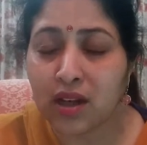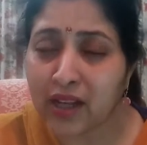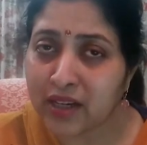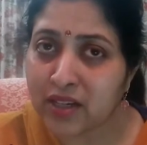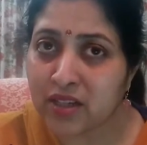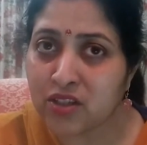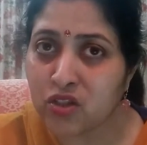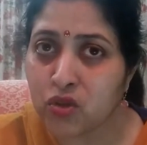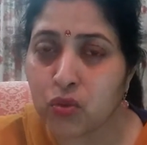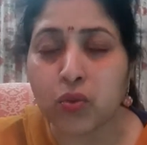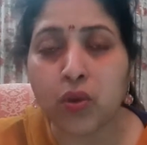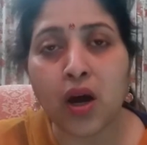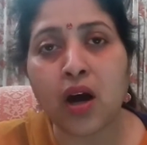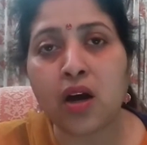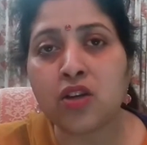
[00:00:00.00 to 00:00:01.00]
Let us
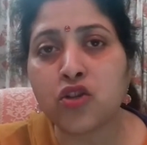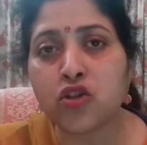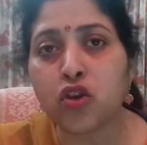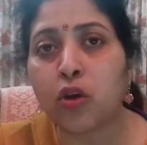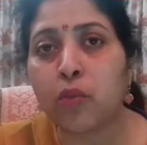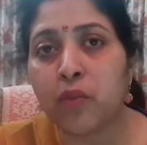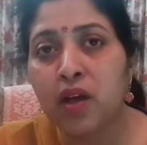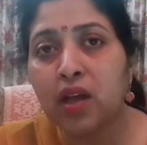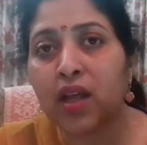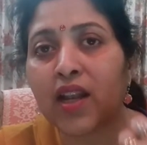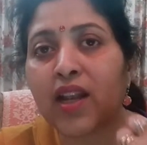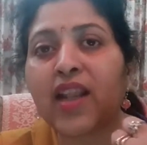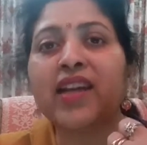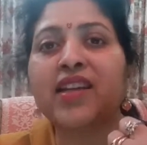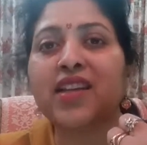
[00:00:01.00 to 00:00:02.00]
do our job.
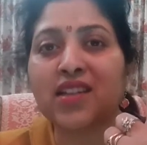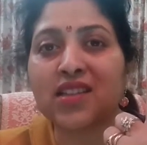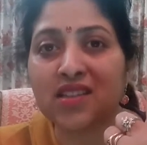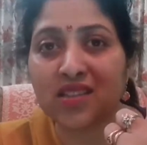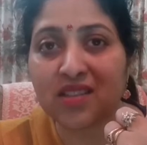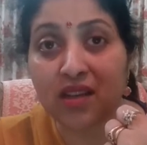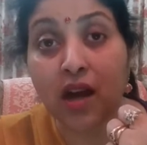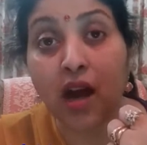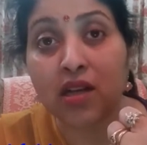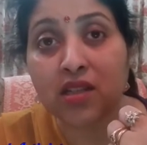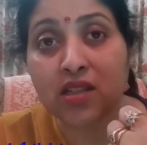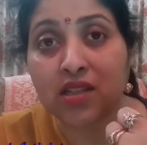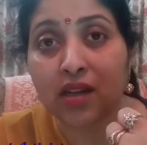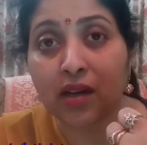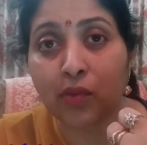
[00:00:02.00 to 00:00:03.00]
Let us
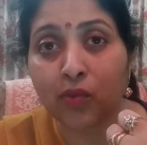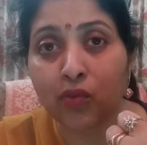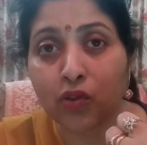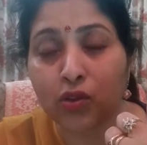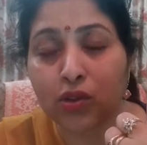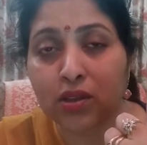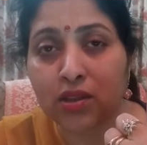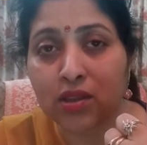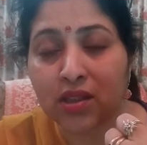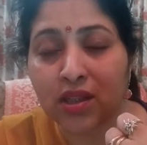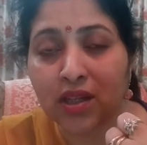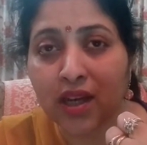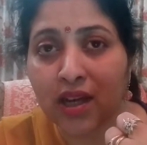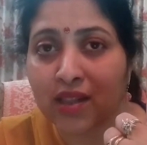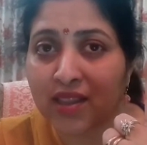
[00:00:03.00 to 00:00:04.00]
cast our vote.
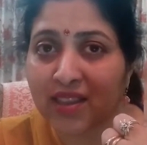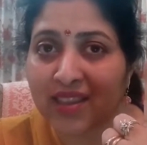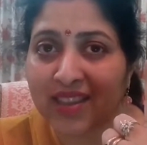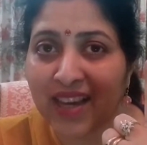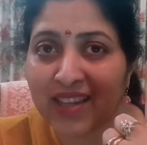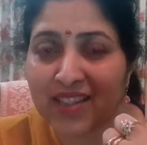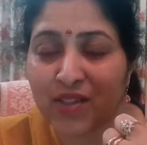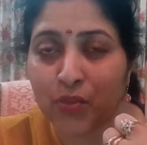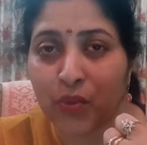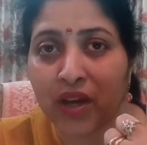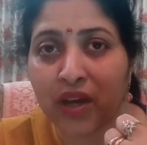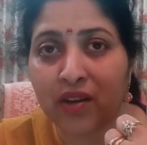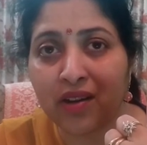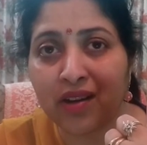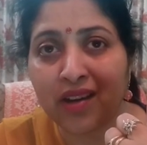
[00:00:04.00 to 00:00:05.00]
And that's
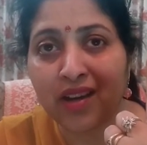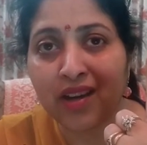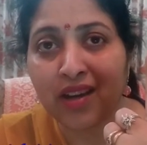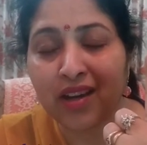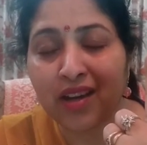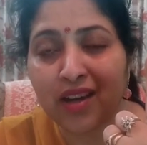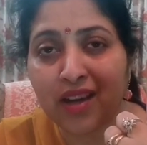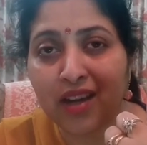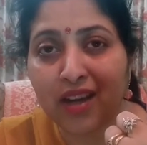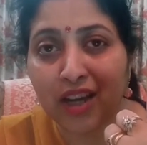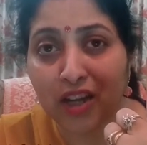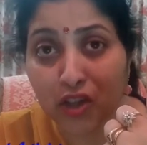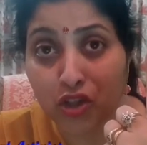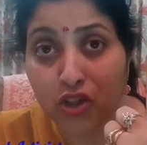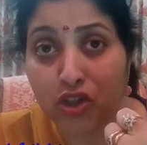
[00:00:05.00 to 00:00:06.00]
where
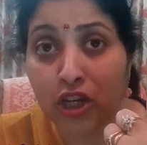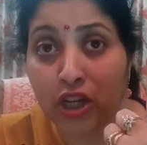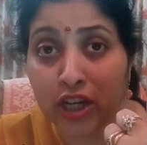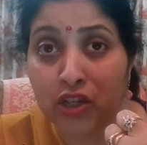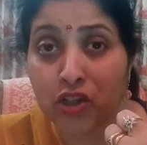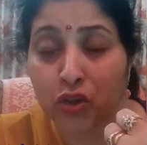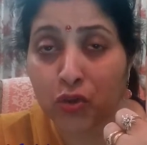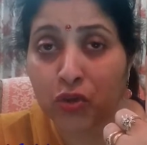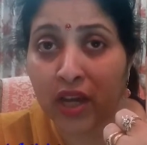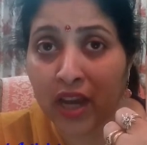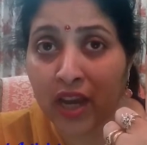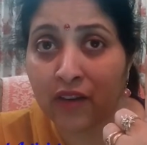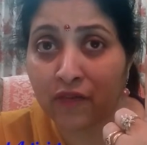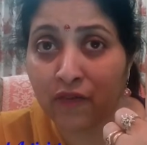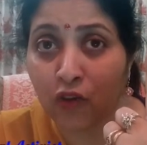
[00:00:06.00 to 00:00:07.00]
it should
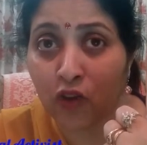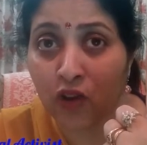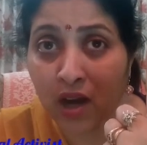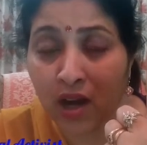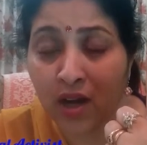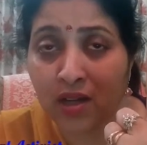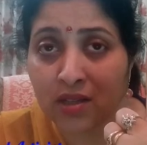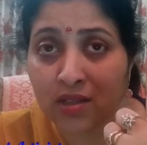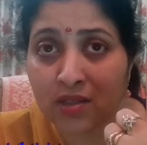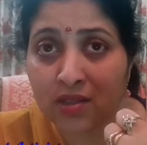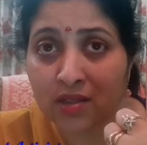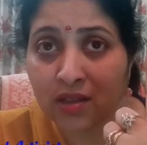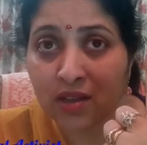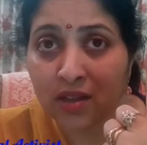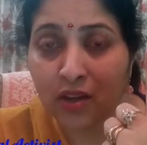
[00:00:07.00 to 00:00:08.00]
end for
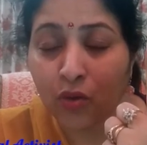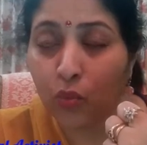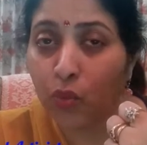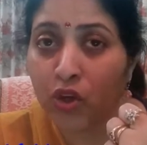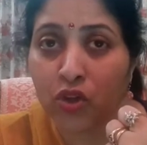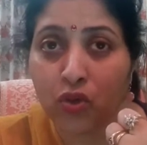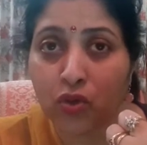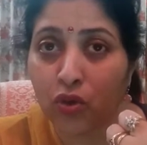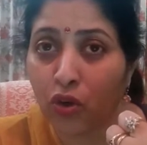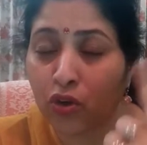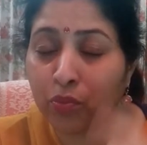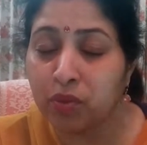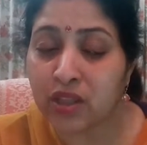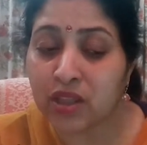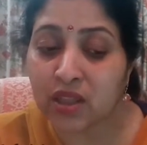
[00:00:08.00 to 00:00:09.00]
us. We should
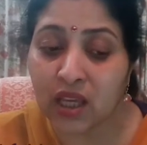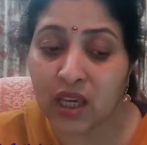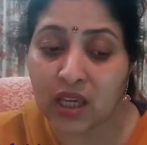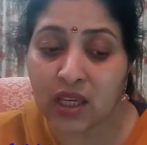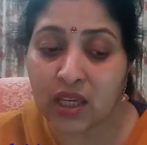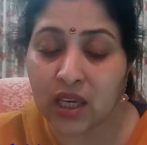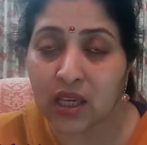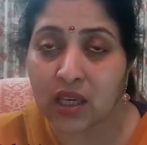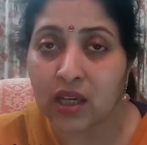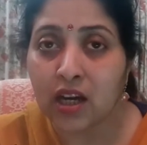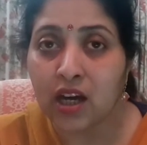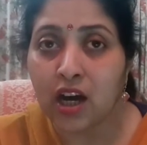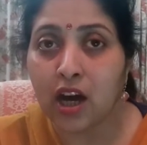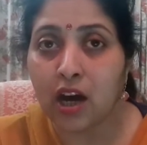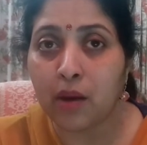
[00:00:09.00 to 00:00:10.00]
not be thinking
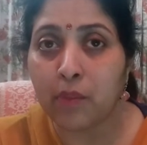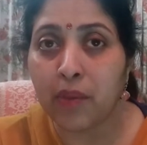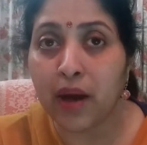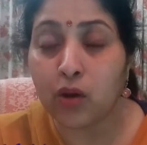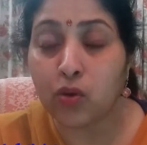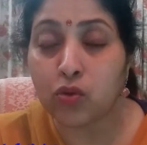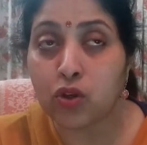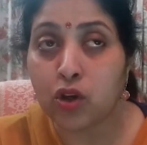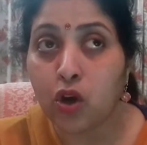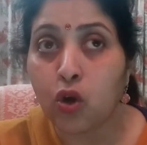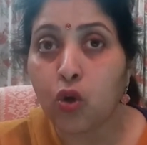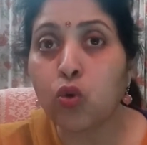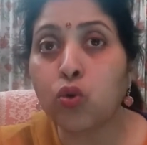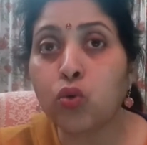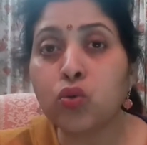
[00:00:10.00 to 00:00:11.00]
about
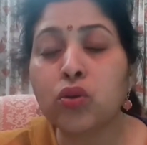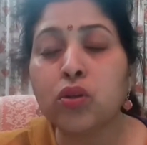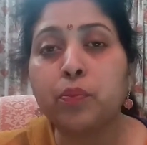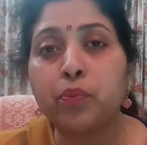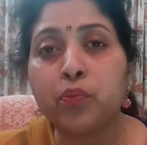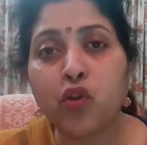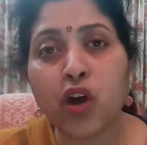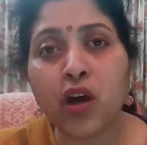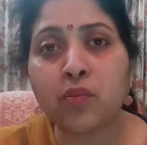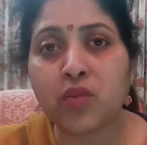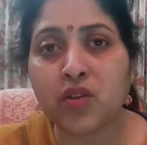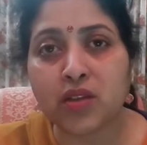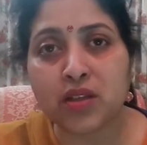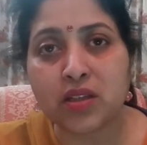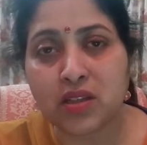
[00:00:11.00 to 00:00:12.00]
who the prime
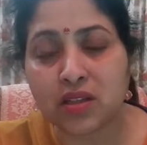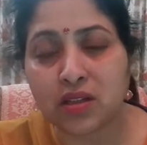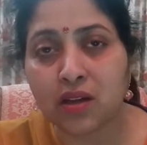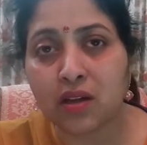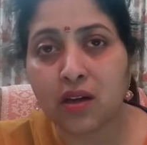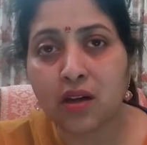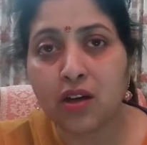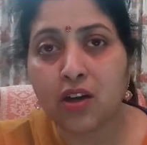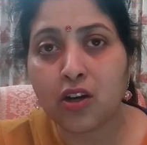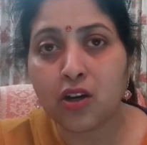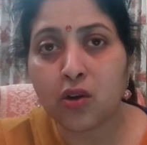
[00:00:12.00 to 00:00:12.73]
minister